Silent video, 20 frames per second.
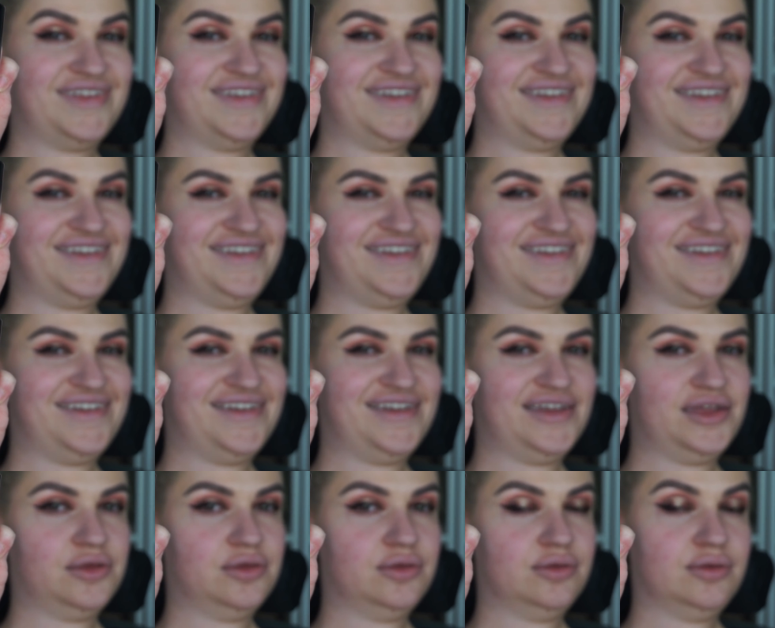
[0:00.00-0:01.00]

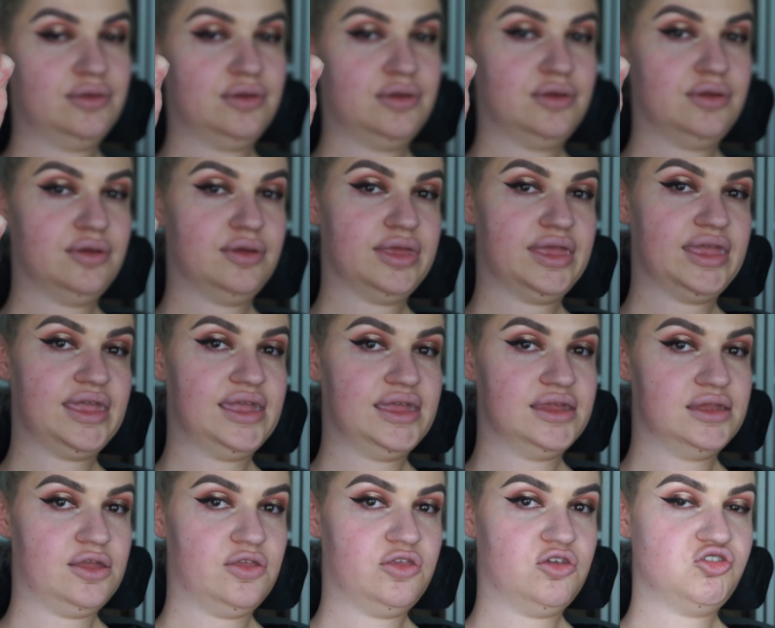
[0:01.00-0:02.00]
Ah,
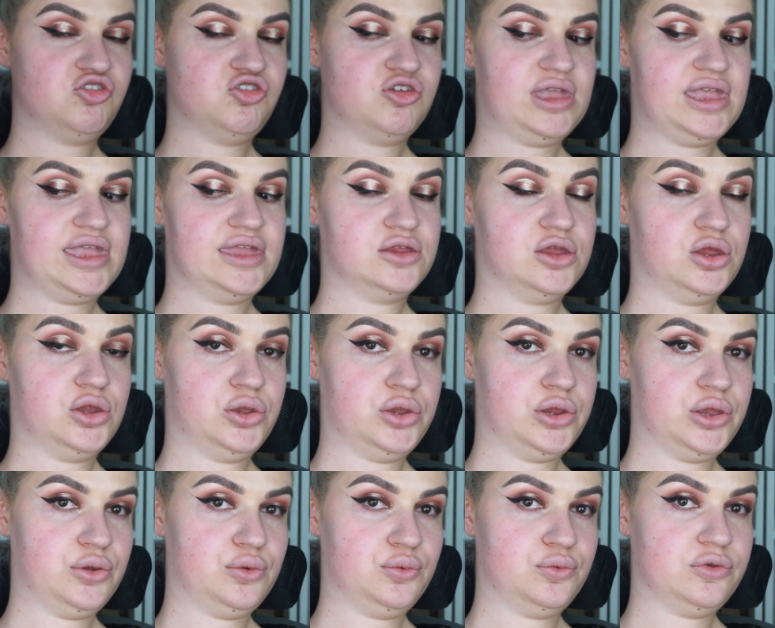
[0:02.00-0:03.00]
in the shade
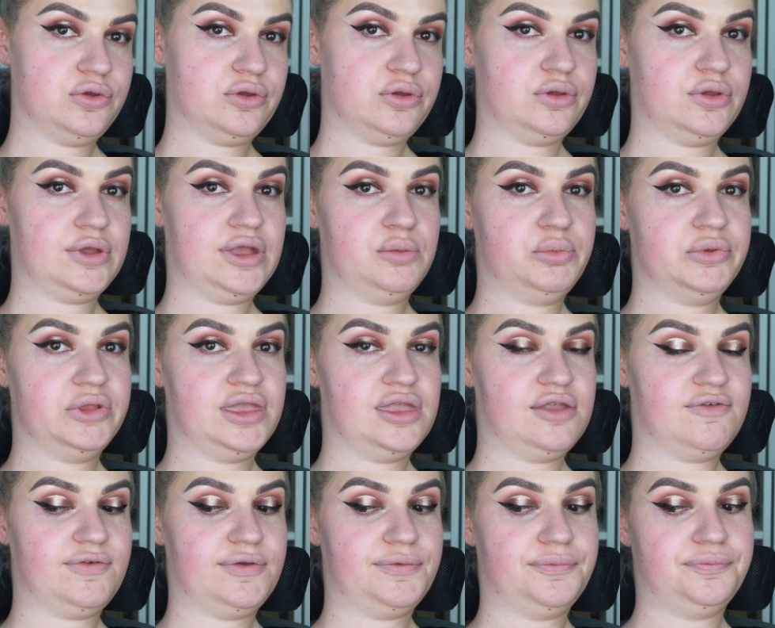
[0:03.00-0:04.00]
Nude, I
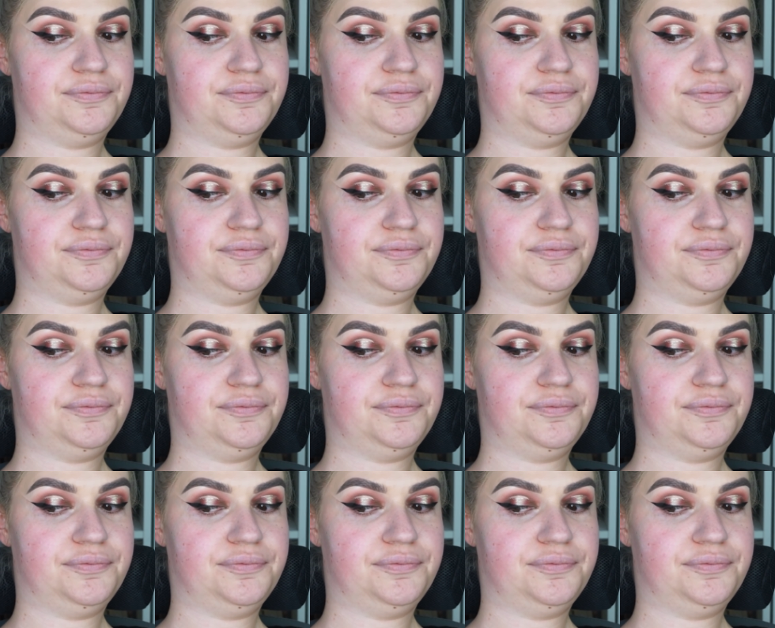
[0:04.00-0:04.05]
believe.